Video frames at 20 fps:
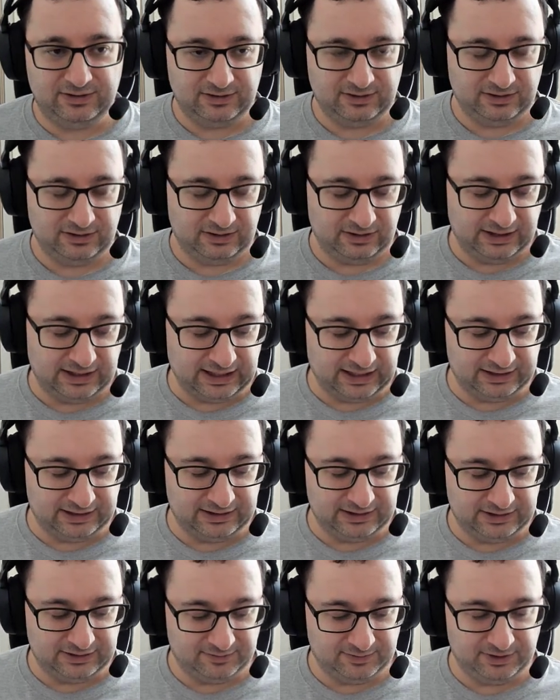Get
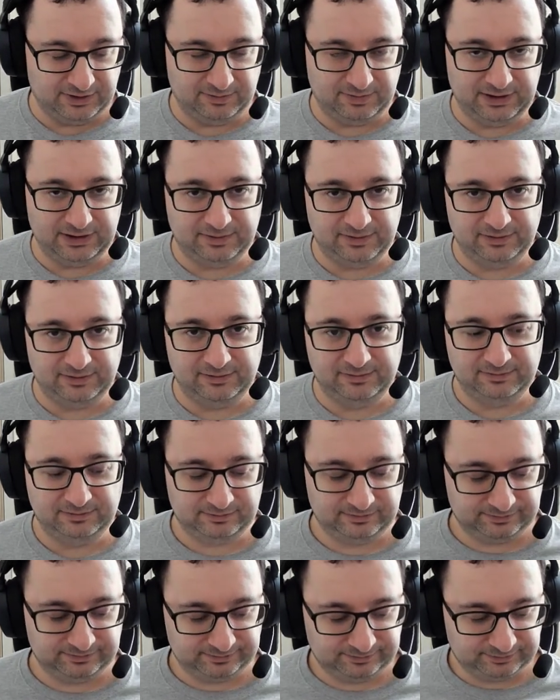ideas from other people.
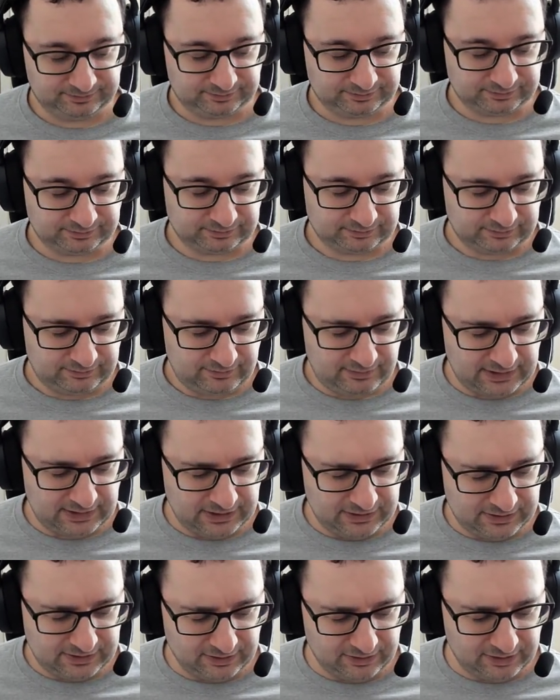
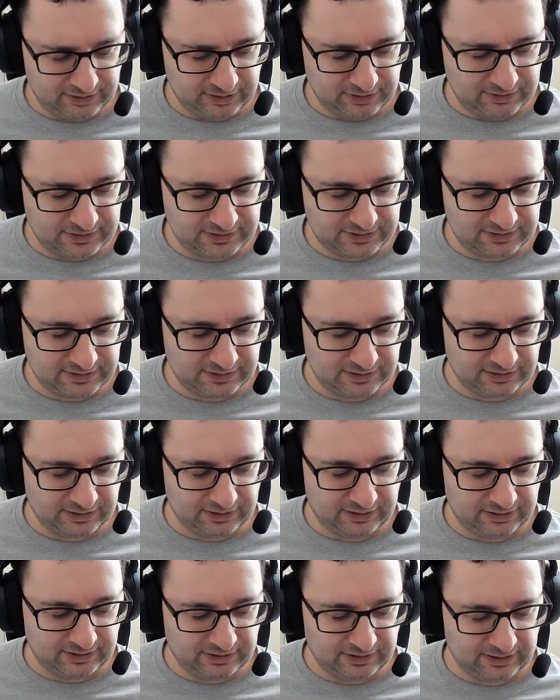So those
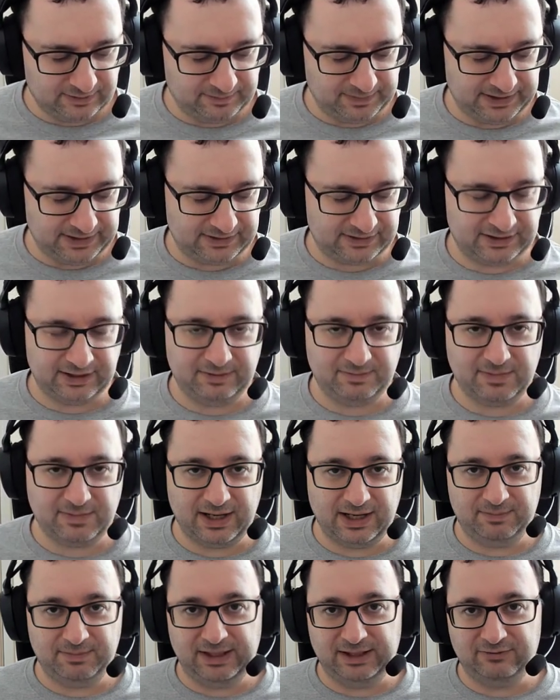are basically my
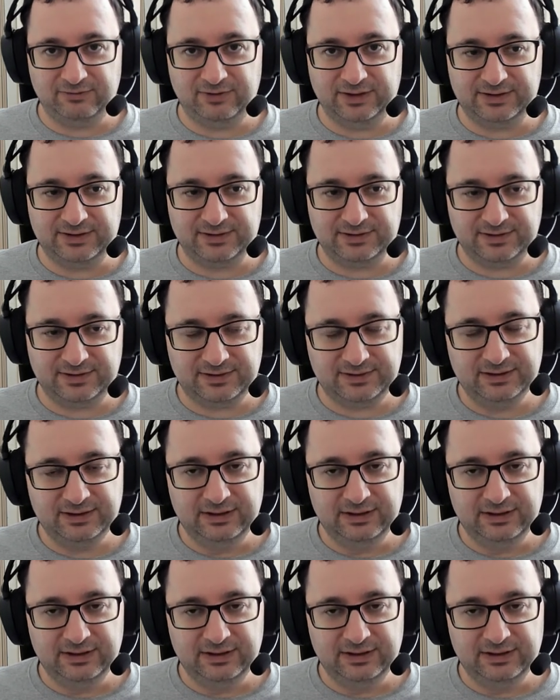main reasons.